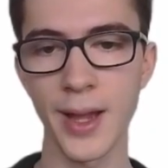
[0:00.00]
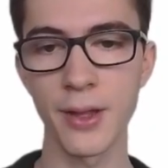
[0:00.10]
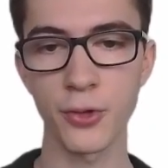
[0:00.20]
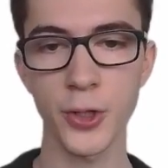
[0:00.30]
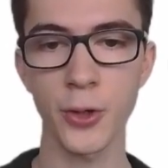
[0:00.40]

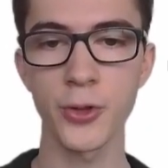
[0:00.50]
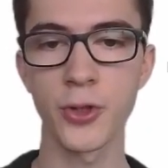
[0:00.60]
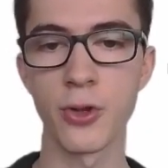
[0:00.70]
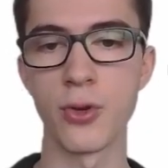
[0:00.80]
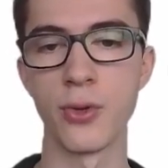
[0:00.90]
And it returns
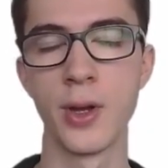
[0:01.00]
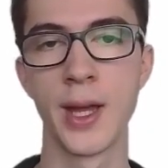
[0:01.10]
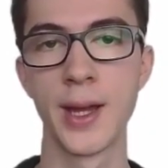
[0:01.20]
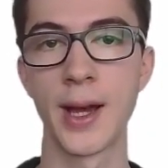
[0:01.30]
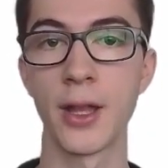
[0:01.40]
to you
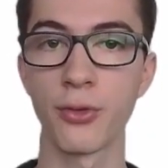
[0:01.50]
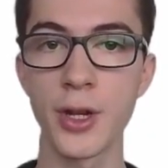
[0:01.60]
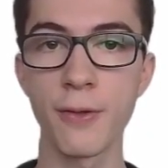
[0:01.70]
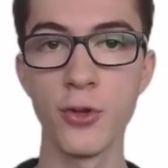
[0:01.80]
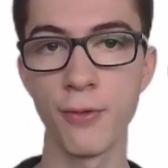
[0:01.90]
an
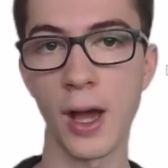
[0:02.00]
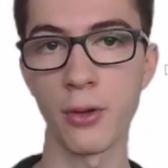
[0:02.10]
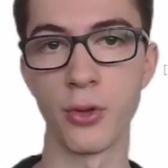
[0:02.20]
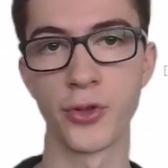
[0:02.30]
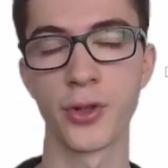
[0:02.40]
array of new
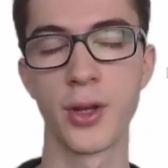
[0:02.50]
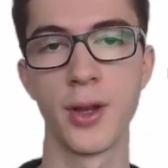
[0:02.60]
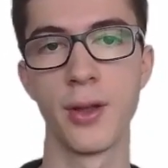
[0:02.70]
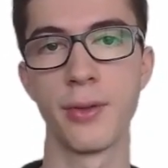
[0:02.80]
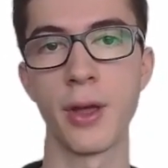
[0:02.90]
values
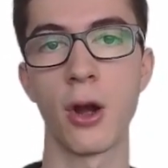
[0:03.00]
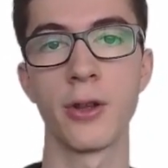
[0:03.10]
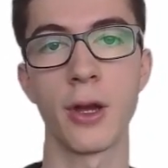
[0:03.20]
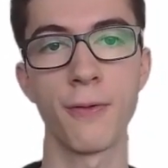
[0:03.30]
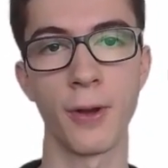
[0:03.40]
that
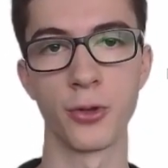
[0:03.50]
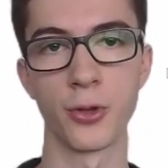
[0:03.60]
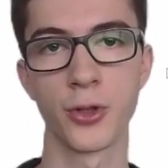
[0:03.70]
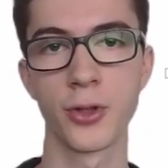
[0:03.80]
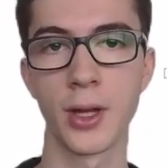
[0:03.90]
are now
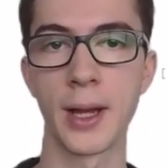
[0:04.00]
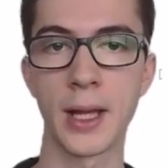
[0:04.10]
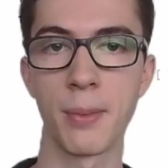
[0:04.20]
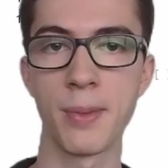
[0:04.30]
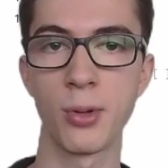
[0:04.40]
filtered
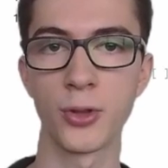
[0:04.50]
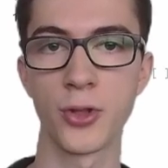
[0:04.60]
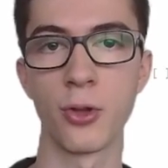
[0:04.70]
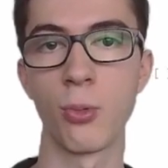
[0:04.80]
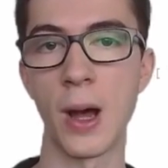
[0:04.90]
and can be
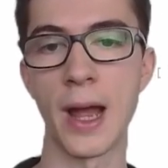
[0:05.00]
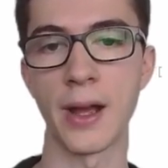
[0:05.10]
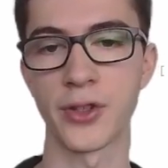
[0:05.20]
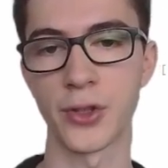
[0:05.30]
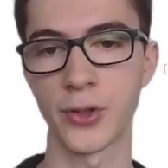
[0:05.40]
plotted on the
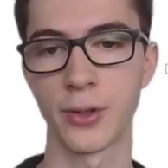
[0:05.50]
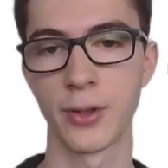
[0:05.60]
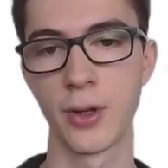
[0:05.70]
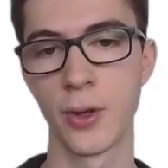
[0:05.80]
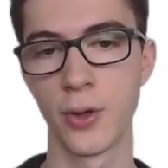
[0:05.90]
y-axis.
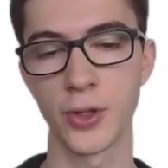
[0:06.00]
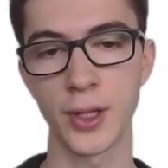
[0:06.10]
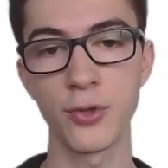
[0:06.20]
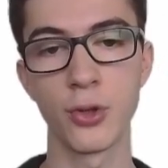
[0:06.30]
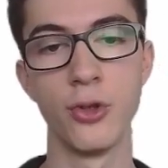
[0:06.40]
So
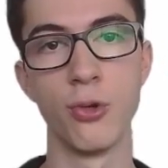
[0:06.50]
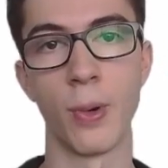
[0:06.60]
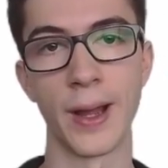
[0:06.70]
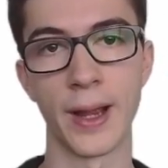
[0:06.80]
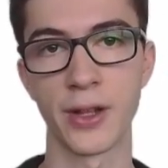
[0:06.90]
it gives you new
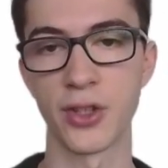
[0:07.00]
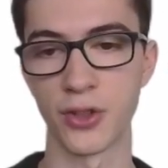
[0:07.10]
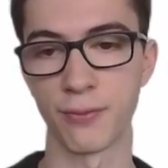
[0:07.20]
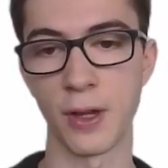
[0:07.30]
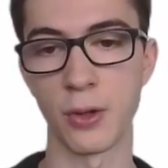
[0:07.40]

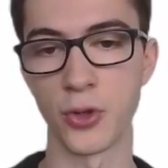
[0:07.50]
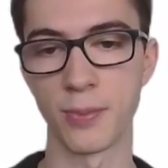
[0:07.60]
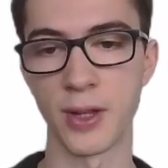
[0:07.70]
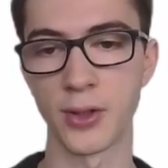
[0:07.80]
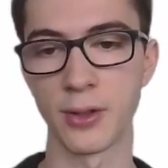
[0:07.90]
y-axis
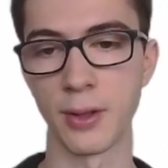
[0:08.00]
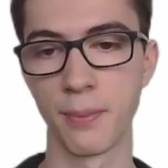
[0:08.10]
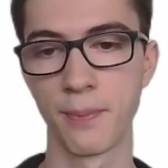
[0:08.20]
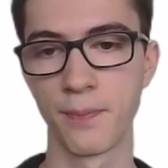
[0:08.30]
values, basically.